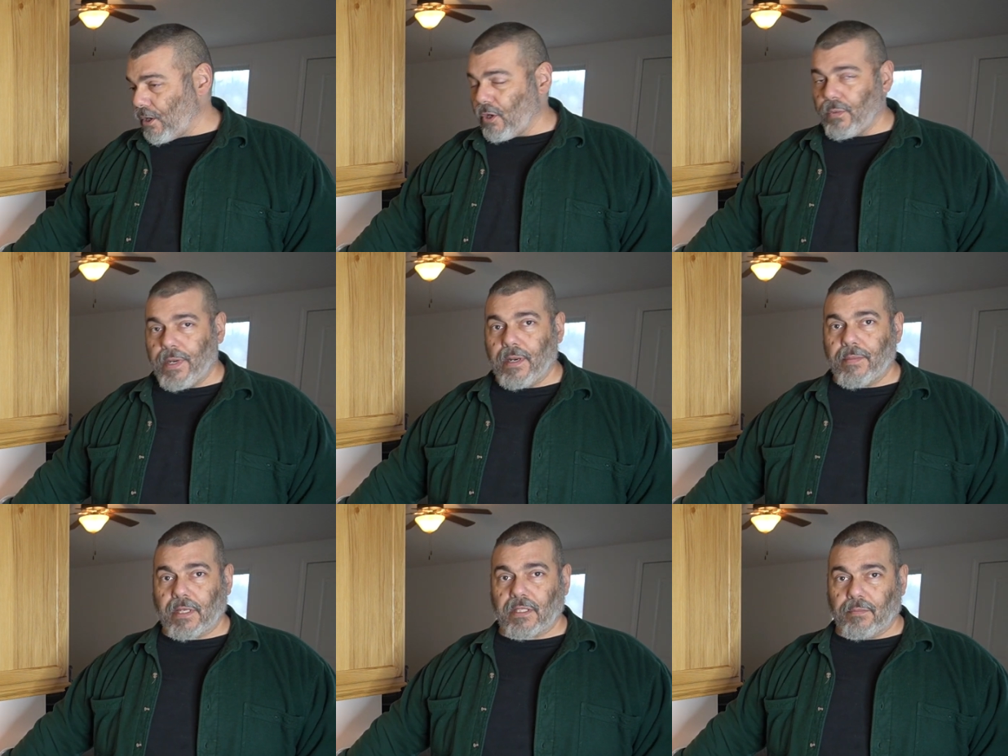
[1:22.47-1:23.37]
We need a
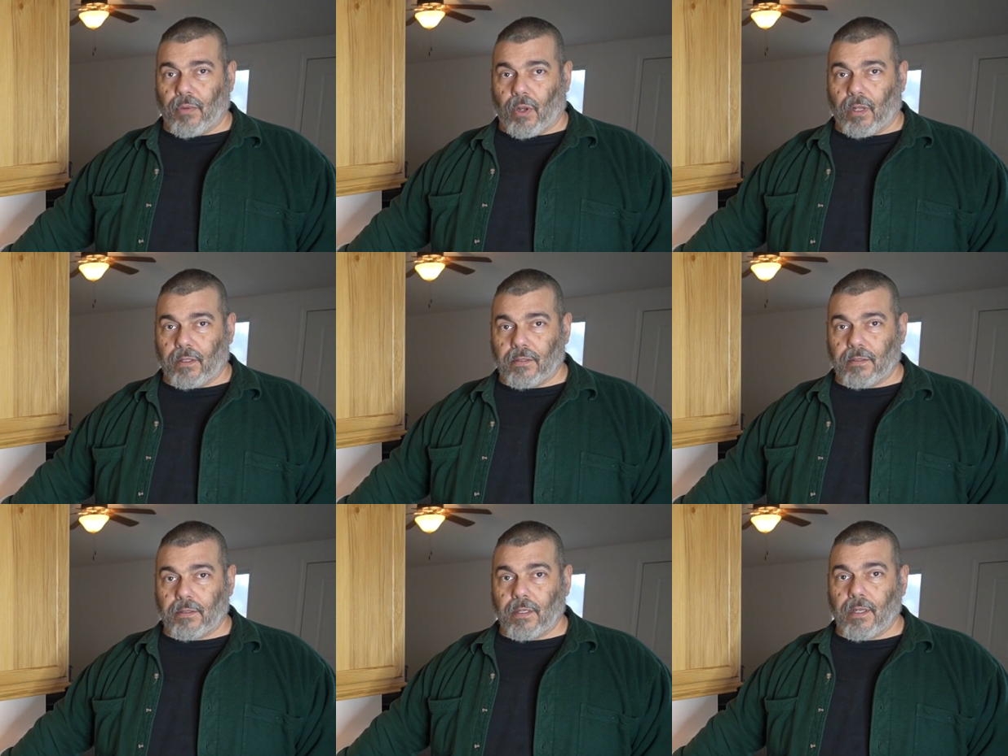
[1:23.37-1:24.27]
mixing bowl.
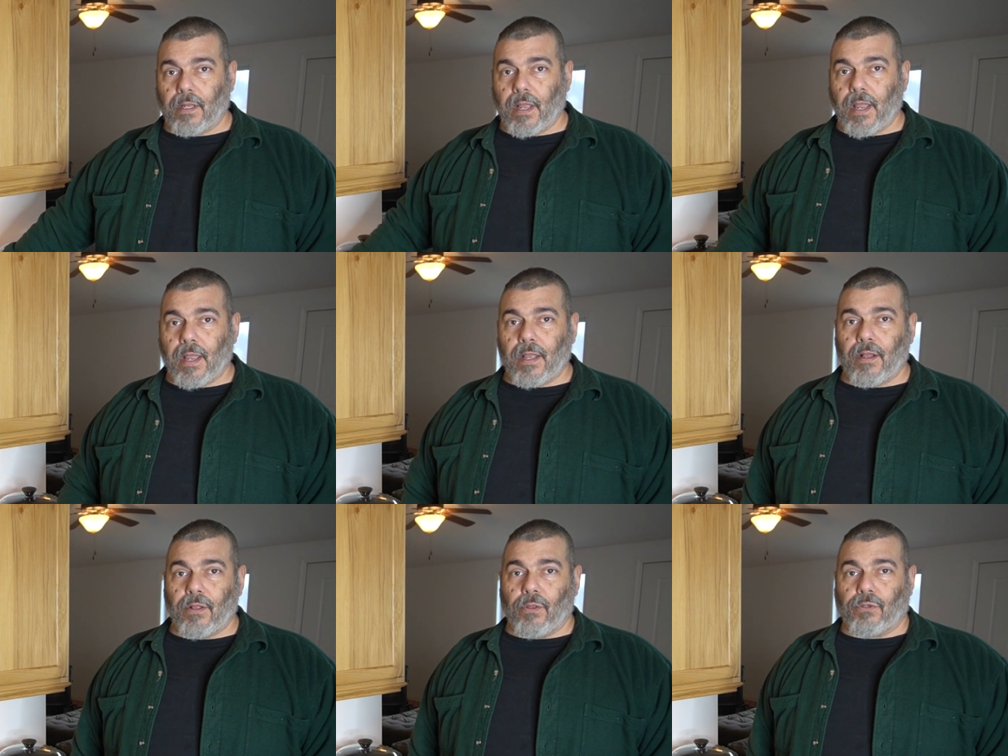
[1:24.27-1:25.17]

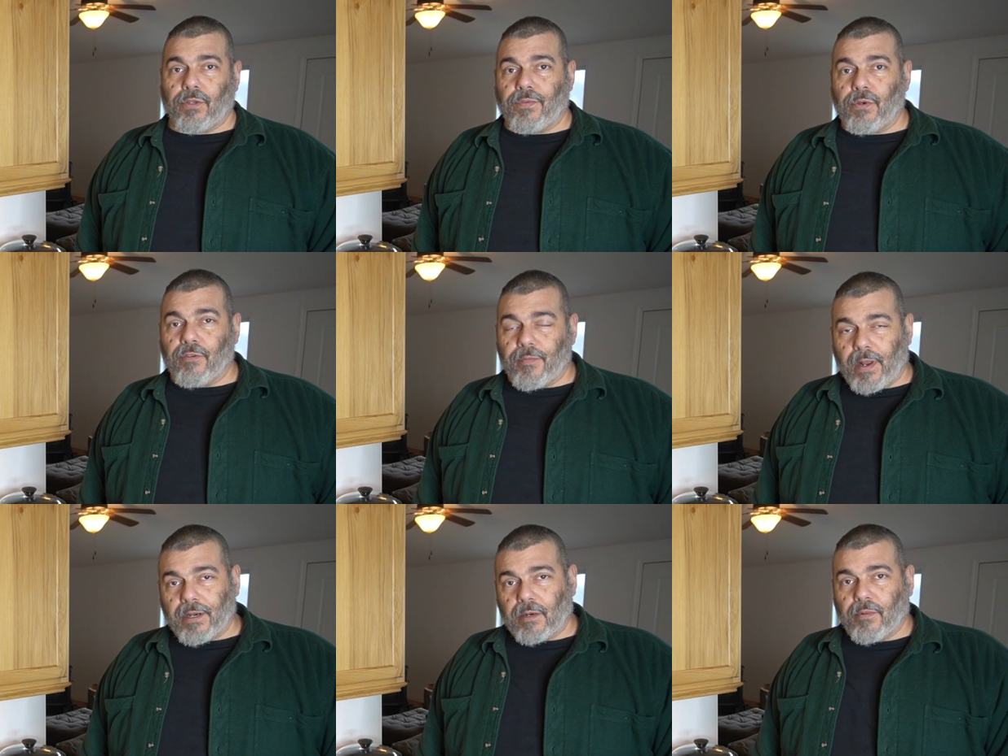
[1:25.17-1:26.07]
Those of you who have
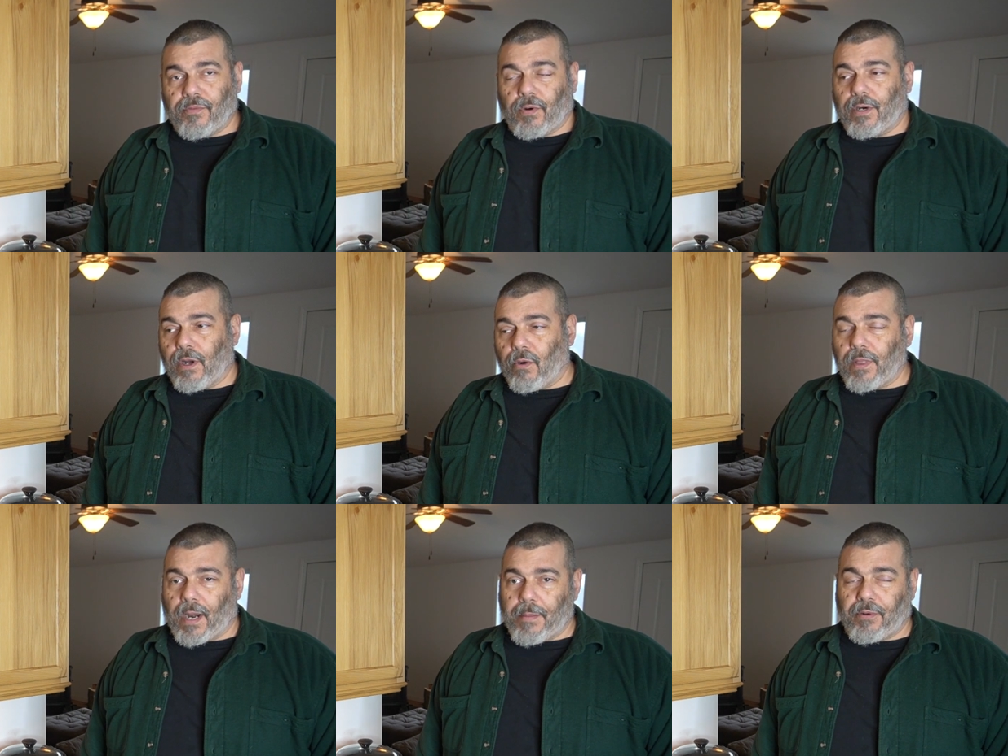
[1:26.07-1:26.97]
been here before know
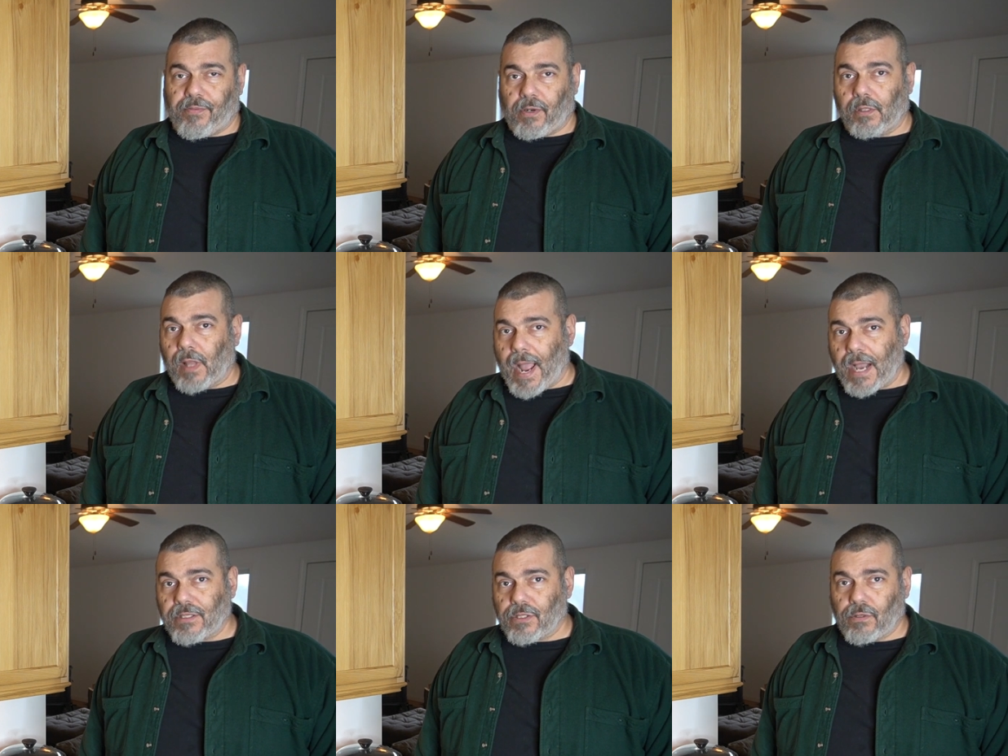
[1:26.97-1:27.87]
that I prefer
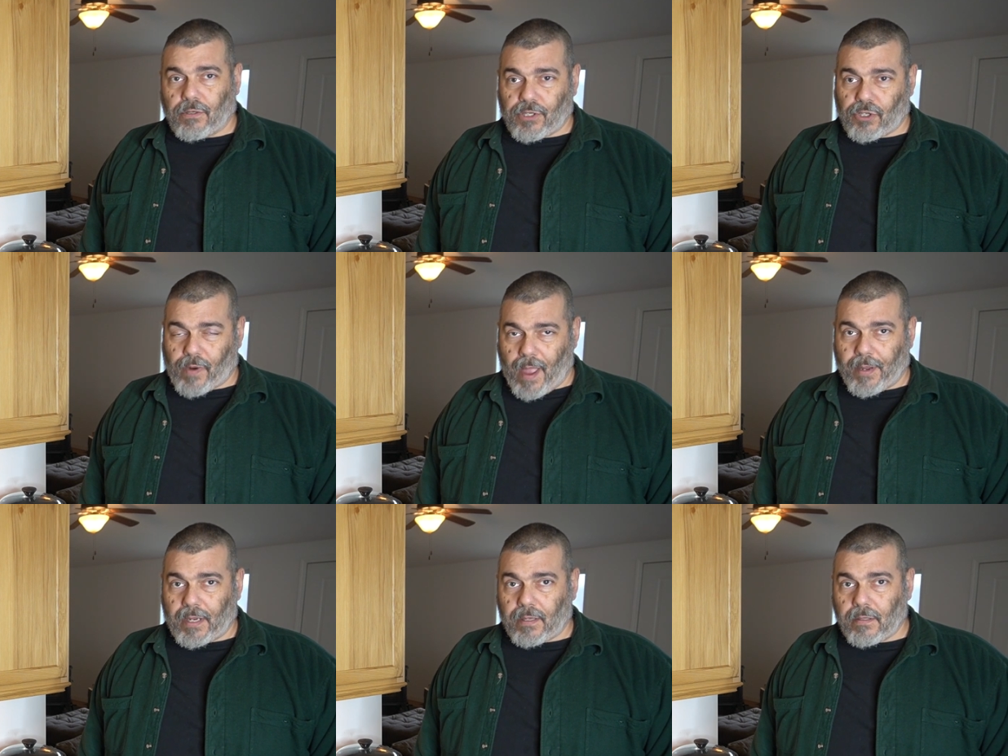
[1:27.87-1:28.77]
glass or
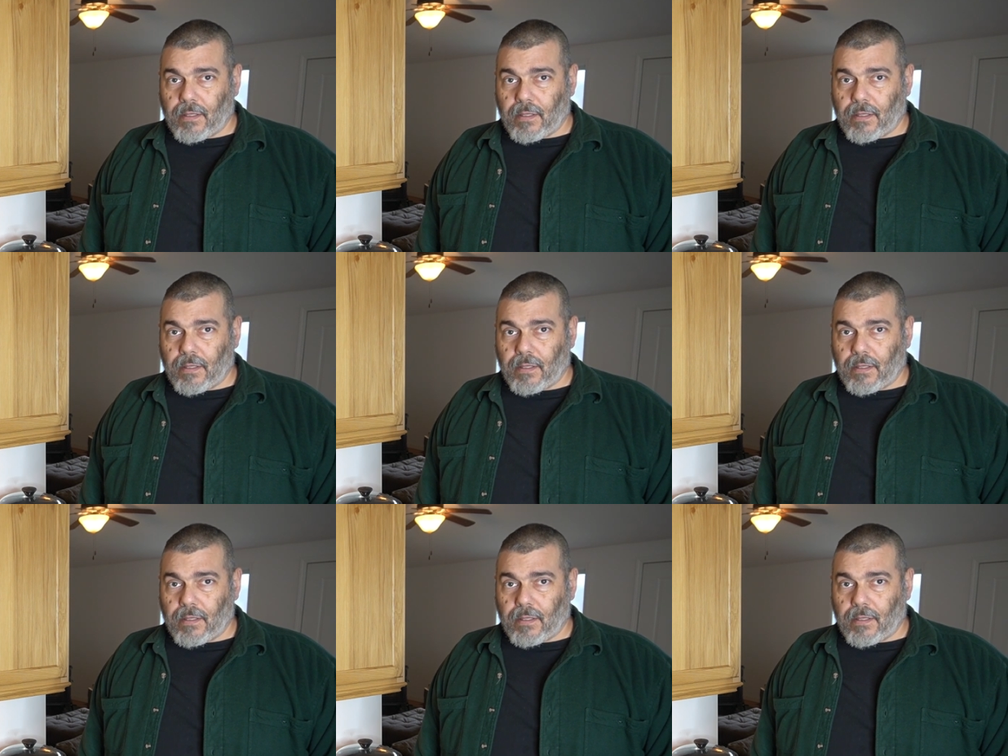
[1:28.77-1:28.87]
ceramic.